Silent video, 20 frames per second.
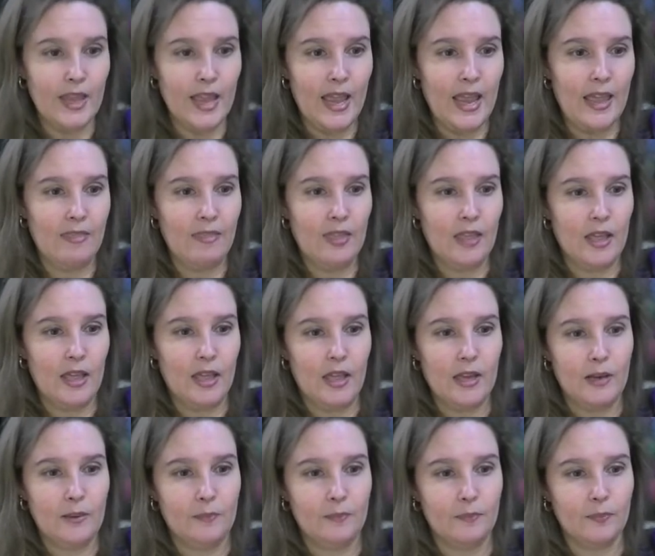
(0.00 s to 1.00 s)
and
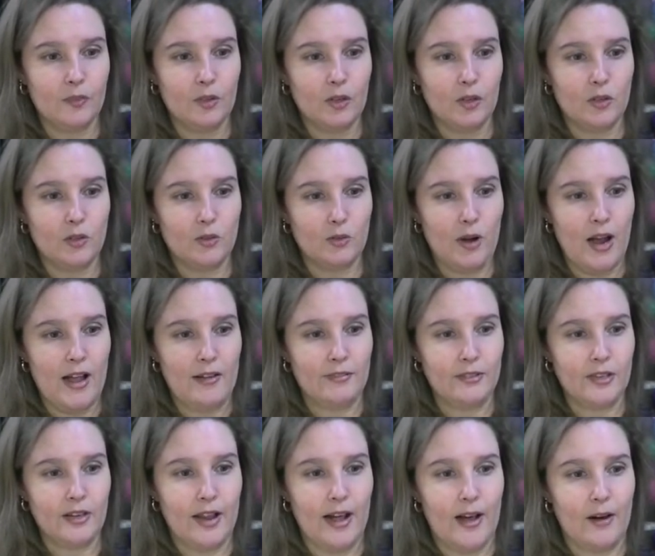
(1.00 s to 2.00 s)
then draft
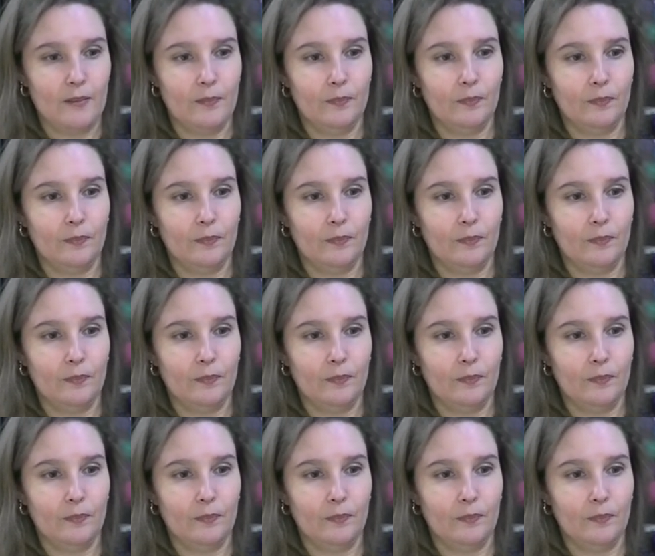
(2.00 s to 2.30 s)
it out.